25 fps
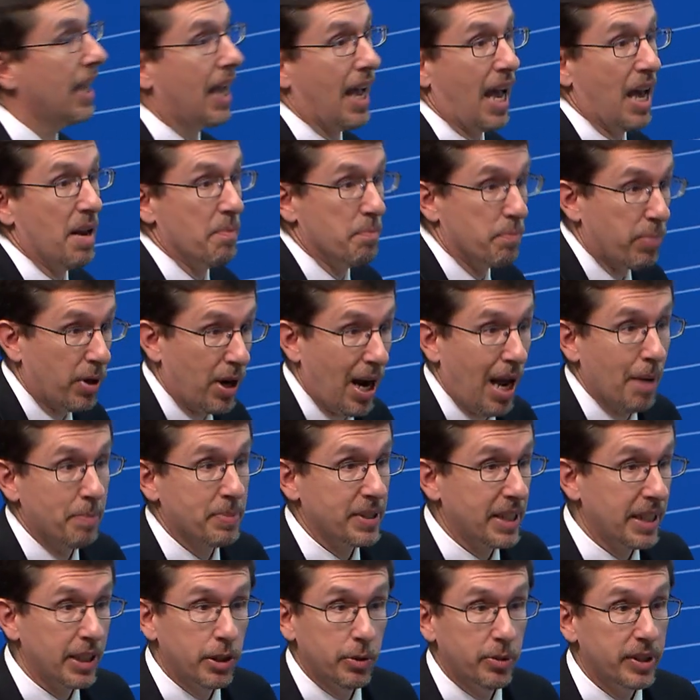and perhaps
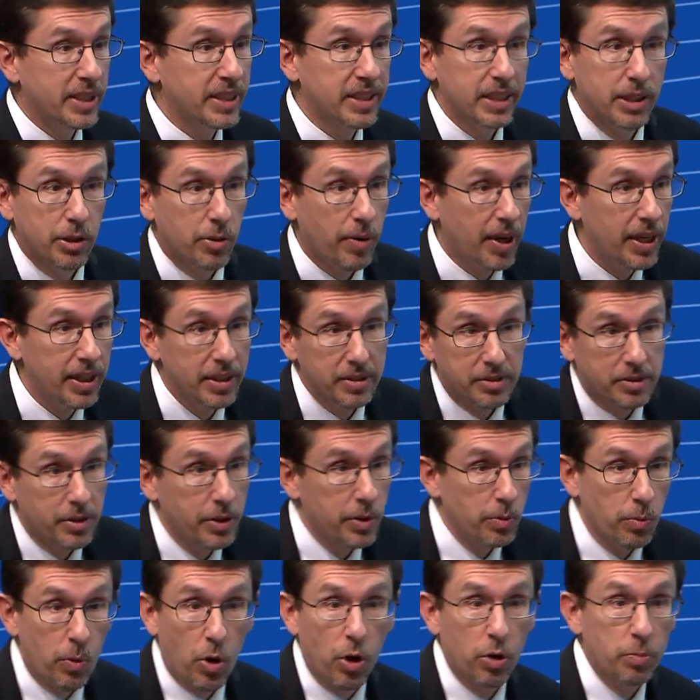increasing credit to
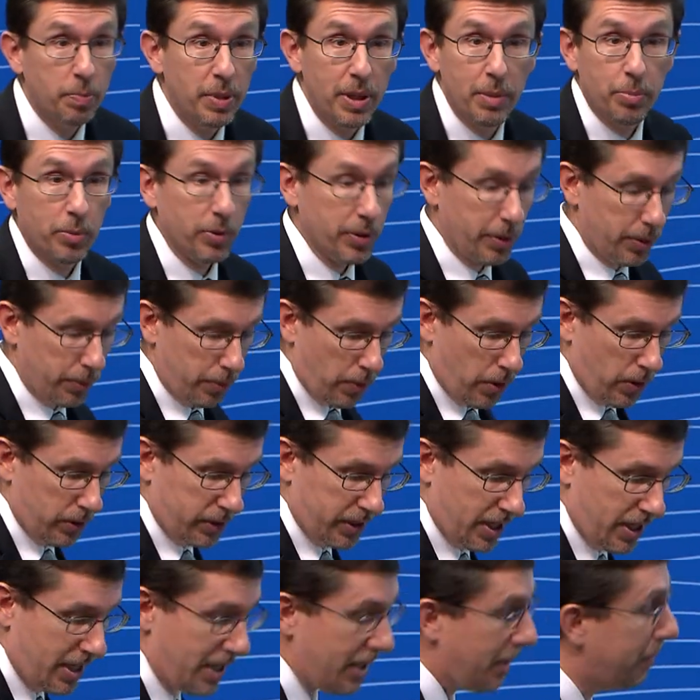the wrong people at the wrong
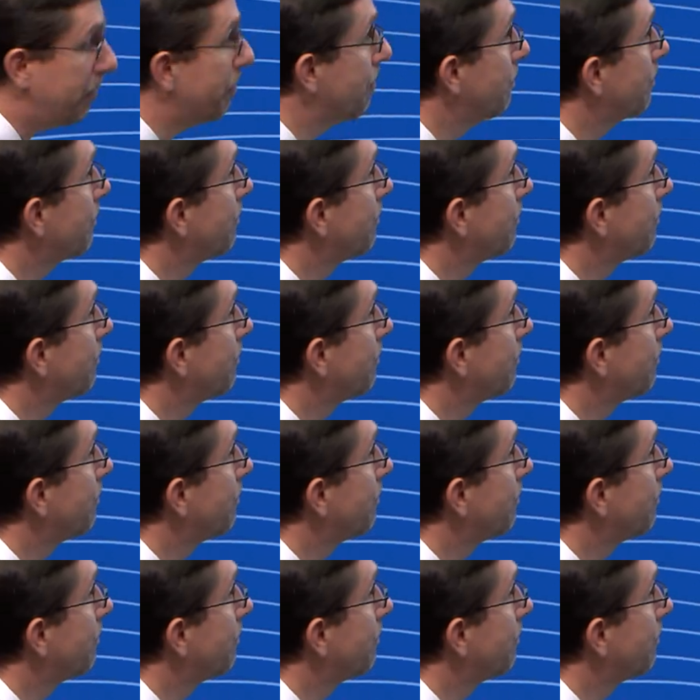time.